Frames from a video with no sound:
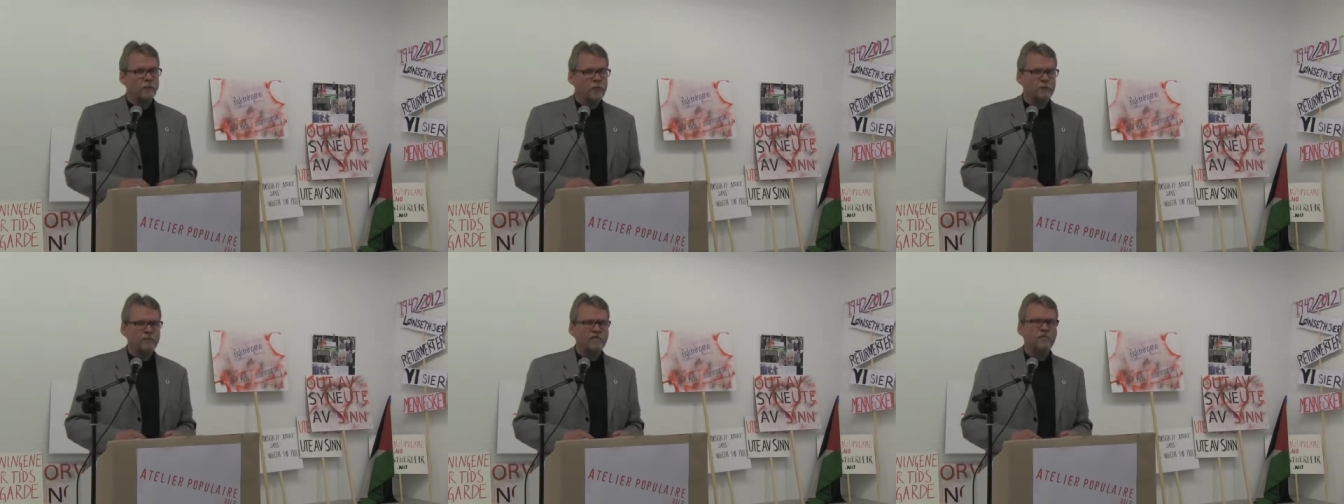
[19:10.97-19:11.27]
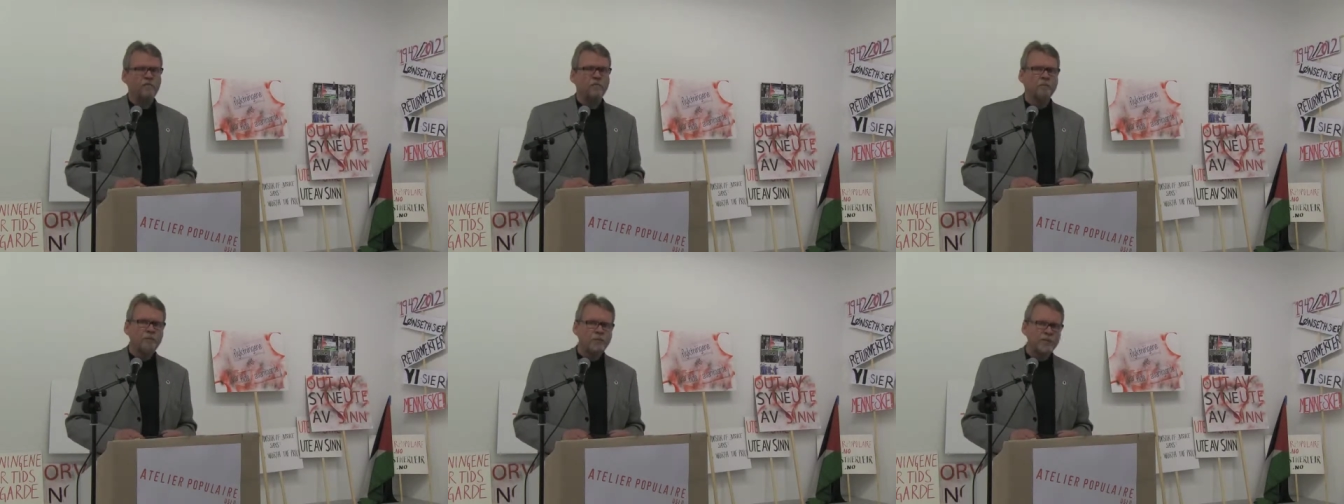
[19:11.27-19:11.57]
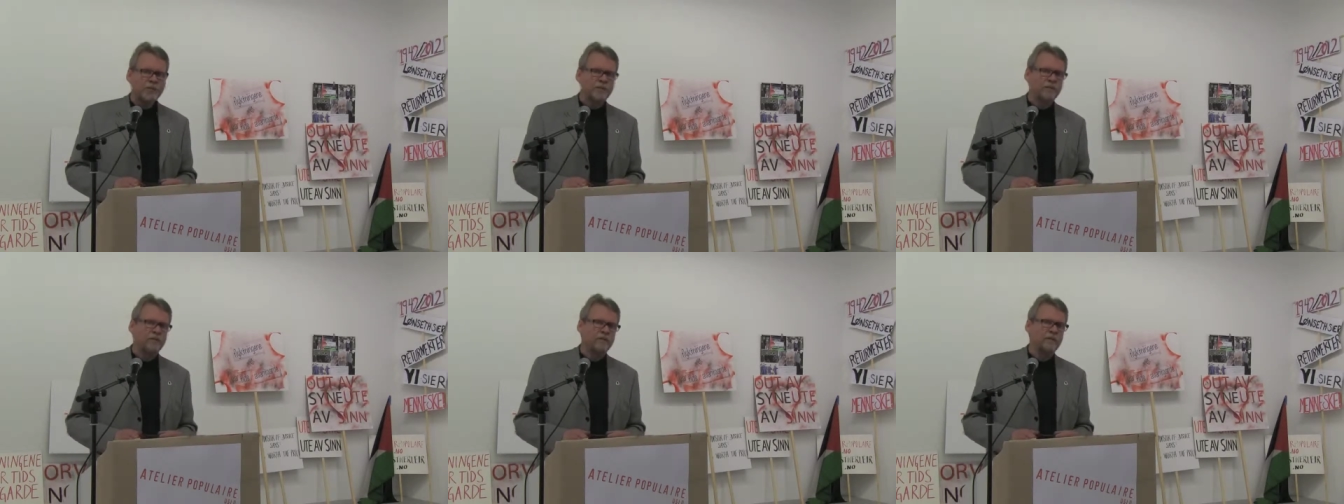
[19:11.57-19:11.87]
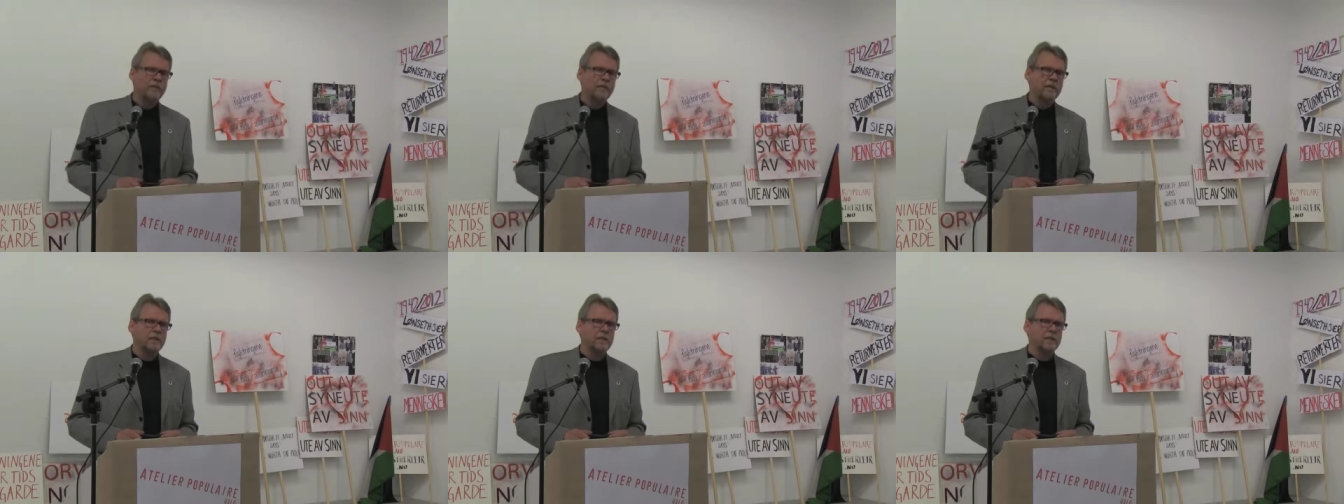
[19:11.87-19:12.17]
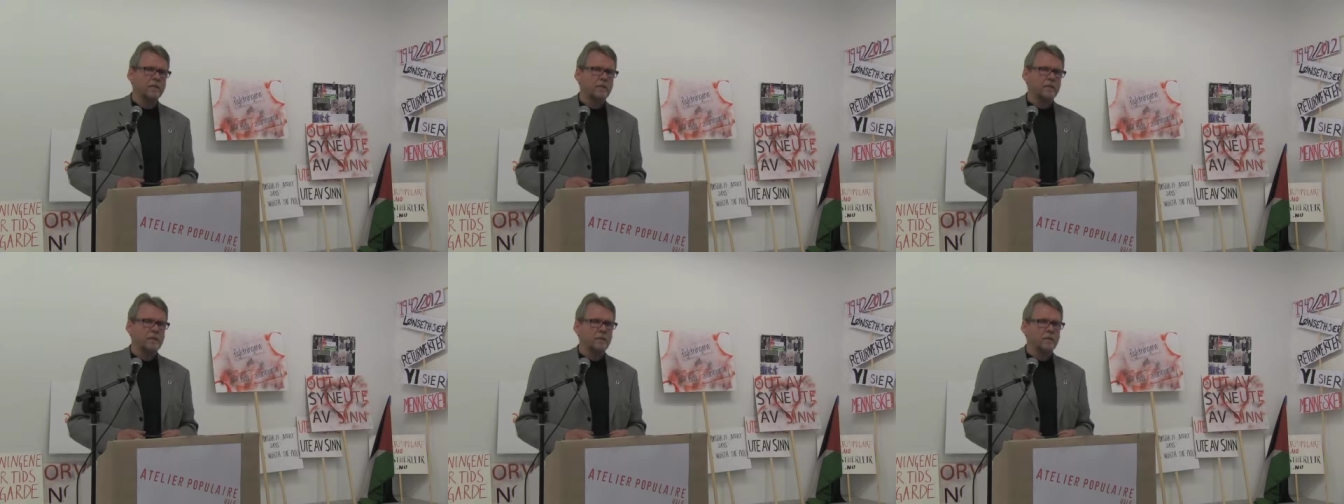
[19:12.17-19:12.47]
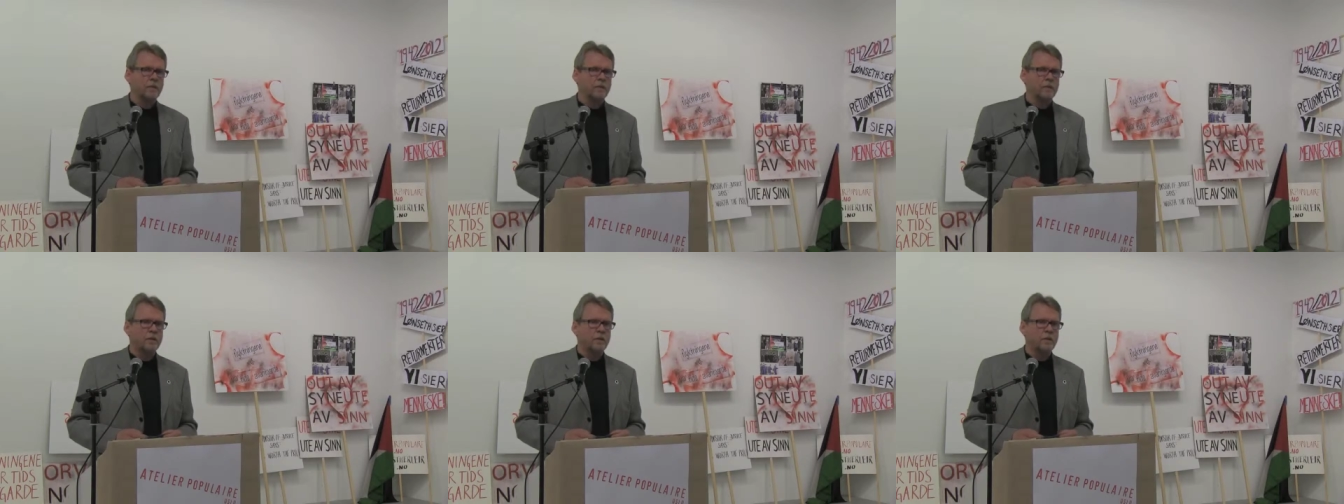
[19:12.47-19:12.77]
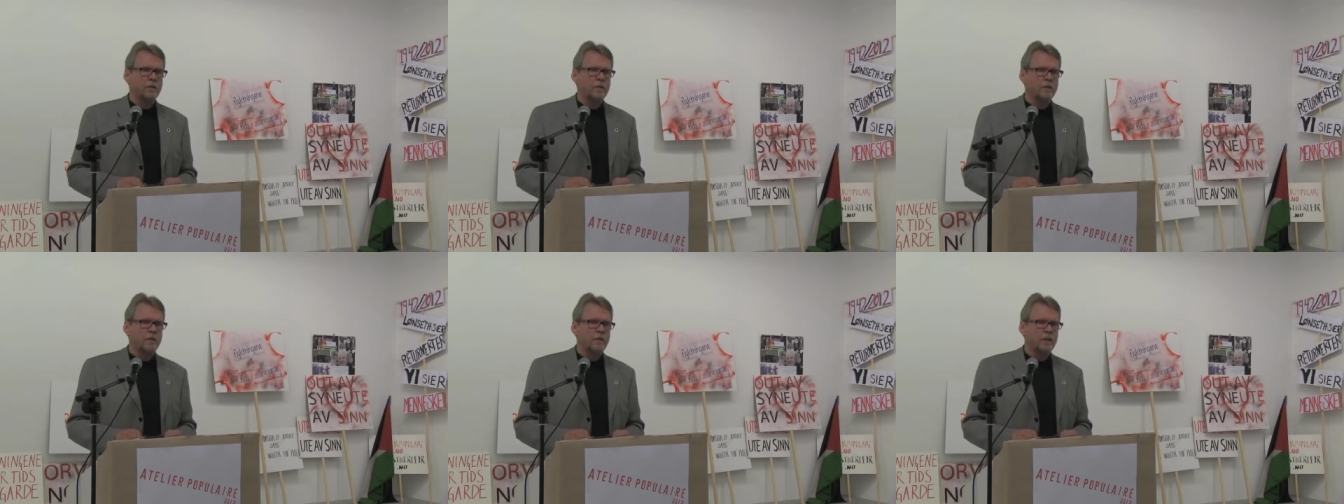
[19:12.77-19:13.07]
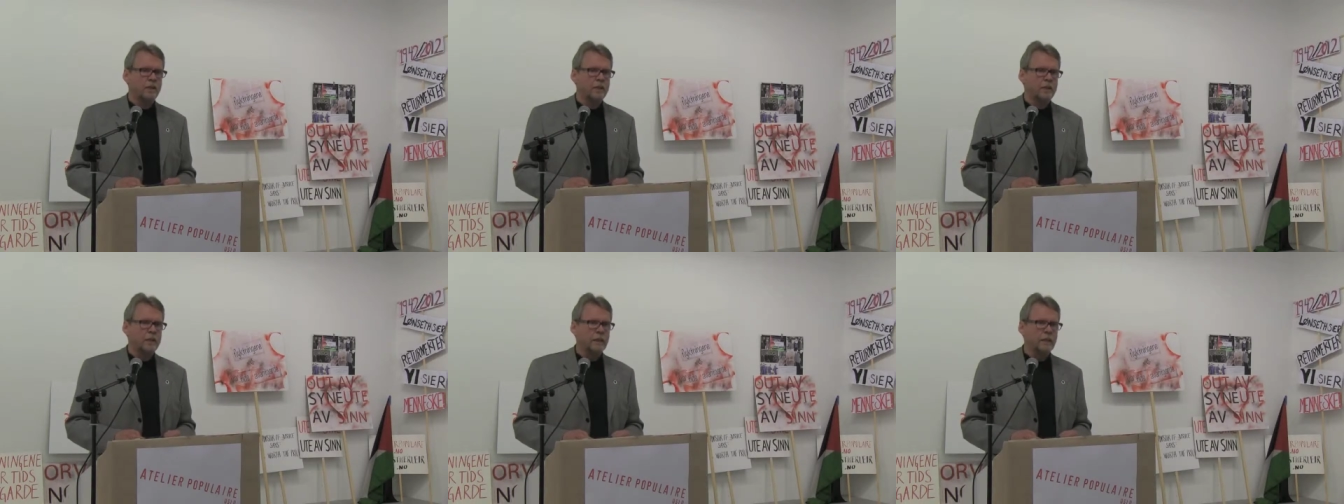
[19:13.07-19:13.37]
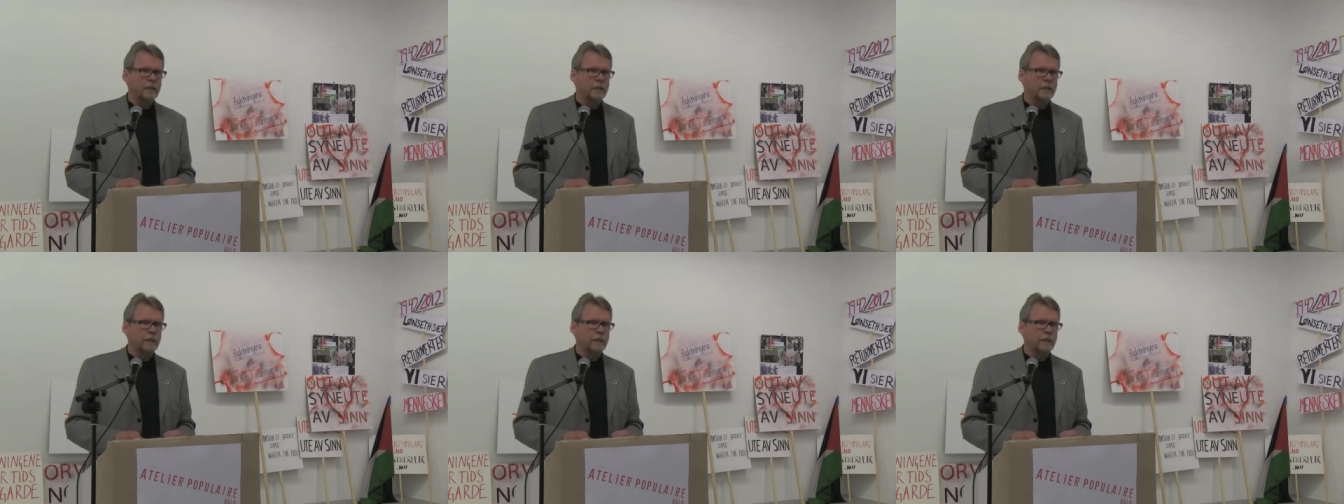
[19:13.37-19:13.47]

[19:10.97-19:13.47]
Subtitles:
12 million stateless people today.